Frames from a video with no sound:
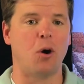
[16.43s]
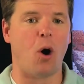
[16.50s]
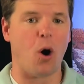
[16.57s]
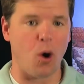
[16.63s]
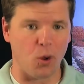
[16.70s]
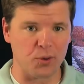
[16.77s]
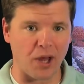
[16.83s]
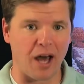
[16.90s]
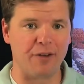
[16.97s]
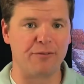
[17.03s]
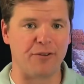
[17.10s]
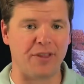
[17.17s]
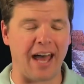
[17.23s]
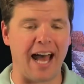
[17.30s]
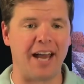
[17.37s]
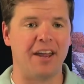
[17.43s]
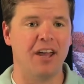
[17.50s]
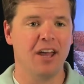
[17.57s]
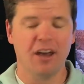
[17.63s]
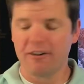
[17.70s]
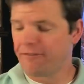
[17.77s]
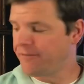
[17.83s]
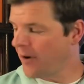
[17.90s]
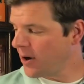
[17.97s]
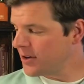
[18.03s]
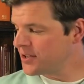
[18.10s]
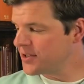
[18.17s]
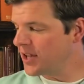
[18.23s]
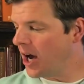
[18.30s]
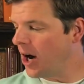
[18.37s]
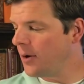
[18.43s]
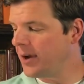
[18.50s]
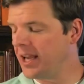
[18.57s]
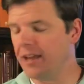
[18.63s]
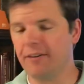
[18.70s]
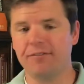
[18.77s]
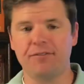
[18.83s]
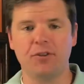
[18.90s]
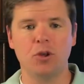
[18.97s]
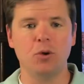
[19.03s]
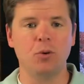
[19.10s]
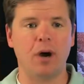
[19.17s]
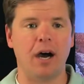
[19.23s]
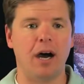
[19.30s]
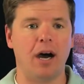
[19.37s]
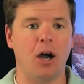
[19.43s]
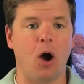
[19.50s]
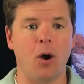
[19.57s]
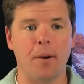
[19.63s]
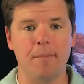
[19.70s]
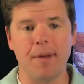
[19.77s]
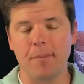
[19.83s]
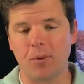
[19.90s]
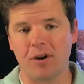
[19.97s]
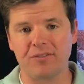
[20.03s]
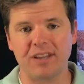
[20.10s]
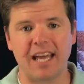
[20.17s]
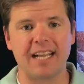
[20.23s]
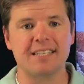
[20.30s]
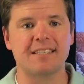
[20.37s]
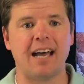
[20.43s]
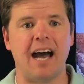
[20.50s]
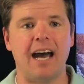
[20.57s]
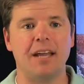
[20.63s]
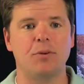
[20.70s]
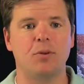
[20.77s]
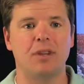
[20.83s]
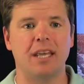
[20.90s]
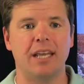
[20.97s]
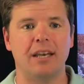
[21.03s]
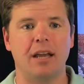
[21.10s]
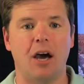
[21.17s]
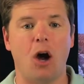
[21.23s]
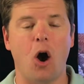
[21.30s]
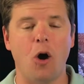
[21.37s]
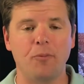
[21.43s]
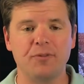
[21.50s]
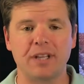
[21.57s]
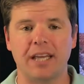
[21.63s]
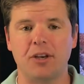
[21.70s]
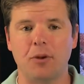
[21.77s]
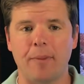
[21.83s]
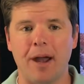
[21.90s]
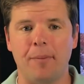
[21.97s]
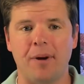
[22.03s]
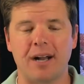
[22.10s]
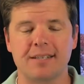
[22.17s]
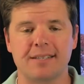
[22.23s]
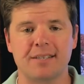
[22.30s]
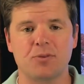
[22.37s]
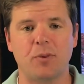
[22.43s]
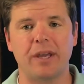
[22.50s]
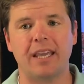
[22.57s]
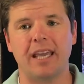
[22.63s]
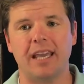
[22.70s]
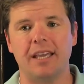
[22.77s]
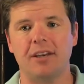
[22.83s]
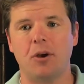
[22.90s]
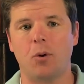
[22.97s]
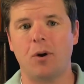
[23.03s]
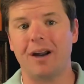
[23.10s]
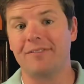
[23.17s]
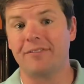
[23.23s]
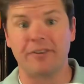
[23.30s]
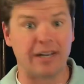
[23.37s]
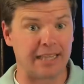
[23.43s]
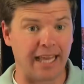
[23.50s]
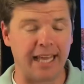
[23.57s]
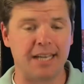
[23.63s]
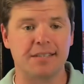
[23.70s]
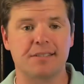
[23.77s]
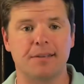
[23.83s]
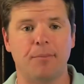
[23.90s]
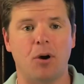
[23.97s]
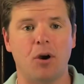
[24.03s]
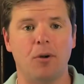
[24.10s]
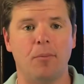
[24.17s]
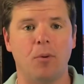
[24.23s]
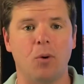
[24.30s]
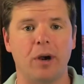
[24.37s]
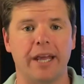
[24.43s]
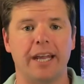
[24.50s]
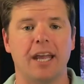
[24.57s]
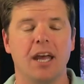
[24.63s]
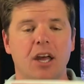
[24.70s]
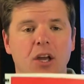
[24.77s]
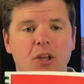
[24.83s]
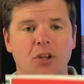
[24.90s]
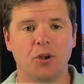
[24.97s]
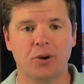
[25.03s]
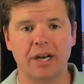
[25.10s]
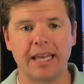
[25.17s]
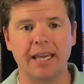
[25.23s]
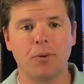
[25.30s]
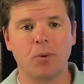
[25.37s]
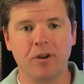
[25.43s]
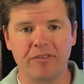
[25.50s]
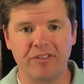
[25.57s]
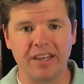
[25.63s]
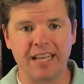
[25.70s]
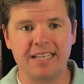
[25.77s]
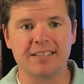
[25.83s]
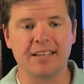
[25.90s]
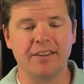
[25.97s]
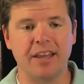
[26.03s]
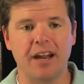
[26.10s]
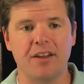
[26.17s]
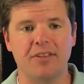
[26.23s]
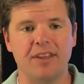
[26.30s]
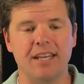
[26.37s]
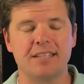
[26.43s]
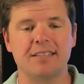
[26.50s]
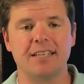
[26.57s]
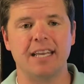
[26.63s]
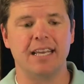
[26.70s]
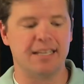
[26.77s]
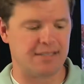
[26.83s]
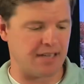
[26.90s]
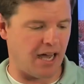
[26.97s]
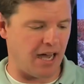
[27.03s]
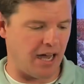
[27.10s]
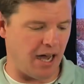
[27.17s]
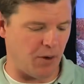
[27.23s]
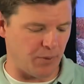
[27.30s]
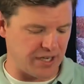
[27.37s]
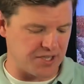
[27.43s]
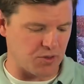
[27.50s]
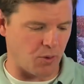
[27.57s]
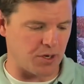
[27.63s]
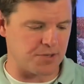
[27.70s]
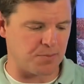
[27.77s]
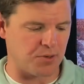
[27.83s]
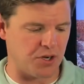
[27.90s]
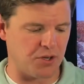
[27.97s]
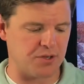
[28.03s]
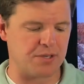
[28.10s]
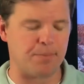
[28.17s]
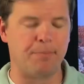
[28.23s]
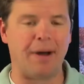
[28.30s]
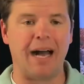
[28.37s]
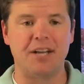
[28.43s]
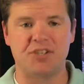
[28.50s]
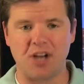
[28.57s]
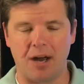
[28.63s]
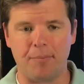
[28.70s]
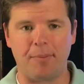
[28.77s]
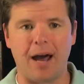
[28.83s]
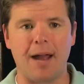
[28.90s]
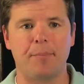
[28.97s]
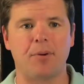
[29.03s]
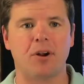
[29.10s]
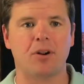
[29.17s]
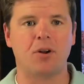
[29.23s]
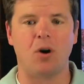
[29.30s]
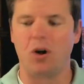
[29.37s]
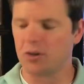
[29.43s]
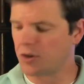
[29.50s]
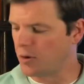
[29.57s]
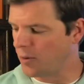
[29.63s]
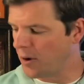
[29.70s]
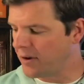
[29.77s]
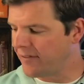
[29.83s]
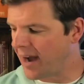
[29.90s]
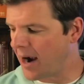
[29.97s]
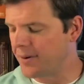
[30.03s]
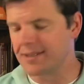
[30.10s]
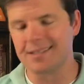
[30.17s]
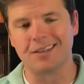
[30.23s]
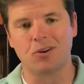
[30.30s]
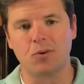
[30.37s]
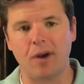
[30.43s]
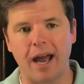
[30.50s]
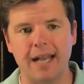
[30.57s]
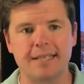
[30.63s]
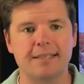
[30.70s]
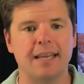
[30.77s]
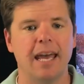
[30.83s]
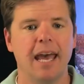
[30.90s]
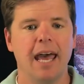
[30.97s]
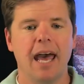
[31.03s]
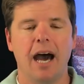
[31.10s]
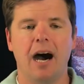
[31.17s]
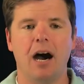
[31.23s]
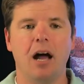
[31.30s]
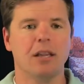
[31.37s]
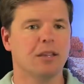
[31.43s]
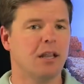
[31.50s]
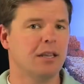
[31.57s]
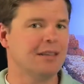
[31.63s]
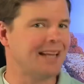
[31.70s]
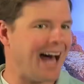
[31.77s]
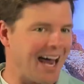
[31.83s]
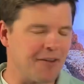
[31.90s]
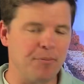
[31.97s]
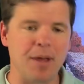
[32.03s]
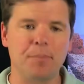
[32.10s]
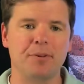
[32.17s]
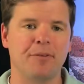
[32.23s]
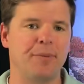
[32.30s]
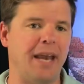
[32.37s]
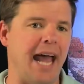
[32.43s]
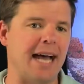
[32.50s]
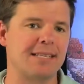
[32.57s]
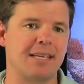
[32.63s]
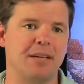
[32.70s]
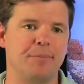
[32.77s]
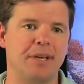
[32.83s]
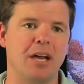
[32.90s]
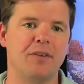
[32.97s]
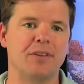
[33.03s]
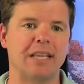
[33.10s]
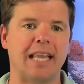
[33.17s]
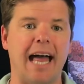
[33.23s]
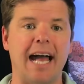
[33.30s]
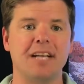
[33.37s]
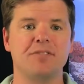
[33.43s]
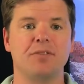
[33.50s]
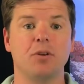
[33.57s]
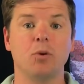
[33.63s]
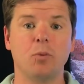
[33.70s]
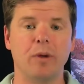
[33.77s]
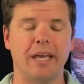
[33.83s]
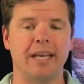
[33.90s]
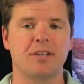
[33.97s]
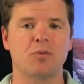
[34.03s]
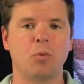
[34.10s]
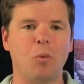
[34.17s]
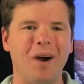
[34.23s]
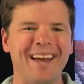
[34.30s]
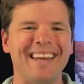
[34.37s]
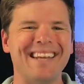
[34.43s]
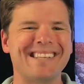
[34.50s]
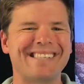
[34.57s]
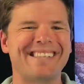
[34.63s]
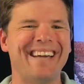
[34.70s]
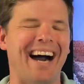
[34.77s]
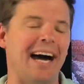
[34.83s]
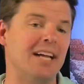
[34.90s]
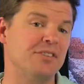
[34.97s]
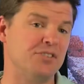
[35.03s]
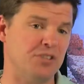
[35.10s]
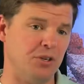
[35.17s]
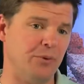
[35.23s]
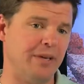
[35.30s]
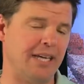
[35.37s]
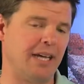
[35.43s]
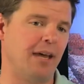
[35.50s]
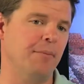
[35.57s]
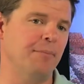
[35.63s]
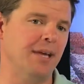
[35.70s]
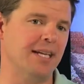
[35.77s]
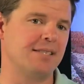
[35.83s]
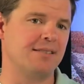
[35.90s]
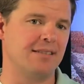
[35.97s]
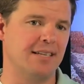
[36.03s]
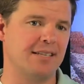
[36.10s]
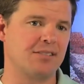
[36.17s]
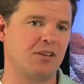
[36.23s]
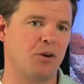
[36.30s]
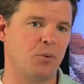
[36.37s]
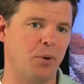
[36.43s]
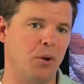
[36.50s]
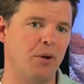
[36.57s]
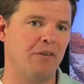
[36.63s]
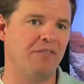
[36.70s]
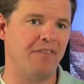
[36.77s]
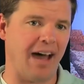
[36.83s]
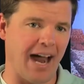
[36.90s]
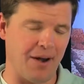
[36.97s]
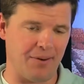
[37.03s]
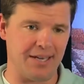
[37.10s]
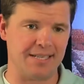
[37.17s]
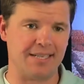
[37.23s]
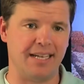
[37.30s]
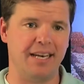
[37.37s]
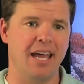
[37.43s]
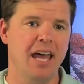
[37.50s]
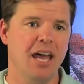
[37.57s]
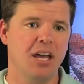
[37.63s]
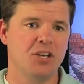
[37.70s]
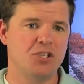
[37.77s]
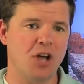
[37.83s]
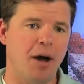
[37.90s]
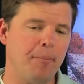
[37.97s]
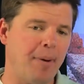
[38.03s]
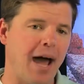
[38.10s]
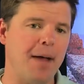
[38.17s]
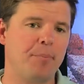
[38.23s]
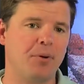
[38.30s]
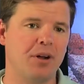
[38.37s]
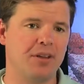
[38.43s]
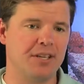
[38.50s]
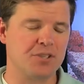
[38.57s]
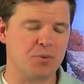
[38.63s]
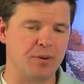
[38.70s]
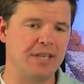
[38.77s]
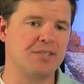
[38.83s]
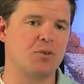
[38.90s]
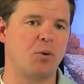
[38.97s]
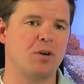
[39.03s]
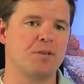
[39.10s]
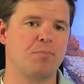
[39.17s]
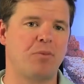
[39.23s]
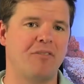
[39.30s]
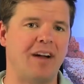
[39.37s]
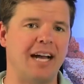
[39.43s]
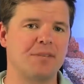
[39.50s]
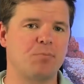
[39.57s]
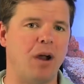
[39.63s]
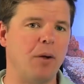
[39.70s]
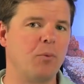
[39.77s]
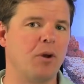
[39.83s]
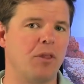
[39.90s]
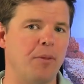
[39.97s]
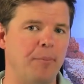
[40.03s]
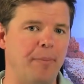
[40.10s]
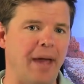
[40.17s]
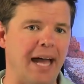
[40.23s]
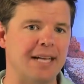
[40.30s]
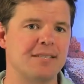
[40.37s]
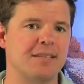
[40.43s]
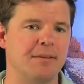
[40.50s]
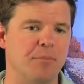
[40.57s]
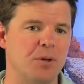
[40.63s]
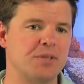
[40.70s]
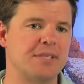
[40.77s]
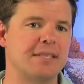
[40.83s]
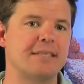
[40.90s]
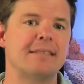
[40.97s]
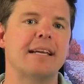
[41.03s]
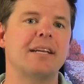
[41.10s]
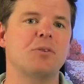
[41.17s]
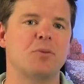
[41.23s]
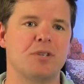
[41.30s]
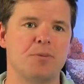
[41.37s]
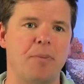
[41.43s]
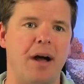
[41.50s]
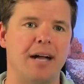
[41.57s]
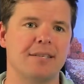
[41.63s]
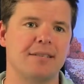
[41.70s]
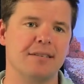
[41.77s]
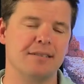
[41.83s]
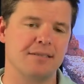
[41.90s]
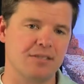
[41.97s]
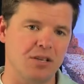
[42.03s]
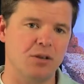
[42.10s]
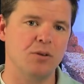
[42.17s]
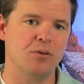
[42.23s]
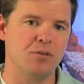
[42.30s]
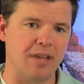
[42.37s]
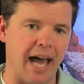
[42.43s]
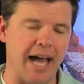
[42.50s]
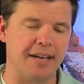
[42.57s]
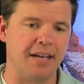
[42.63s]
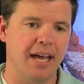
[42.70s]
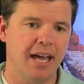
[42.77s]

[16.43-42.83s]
hold on for that. First, though, if you are a member of Lakeside, then hopefully in your mailbox this weekend or at the very latest tomorrow morning, you're going to get one of these in there. This is a resource produced by John Piper called Coronavirus in Christ. A lot of people have been asking me over the last few weeks, what is God doing amidst this coronavirus? And John Piper in this resource provides probably one of the best and most succinct responses to that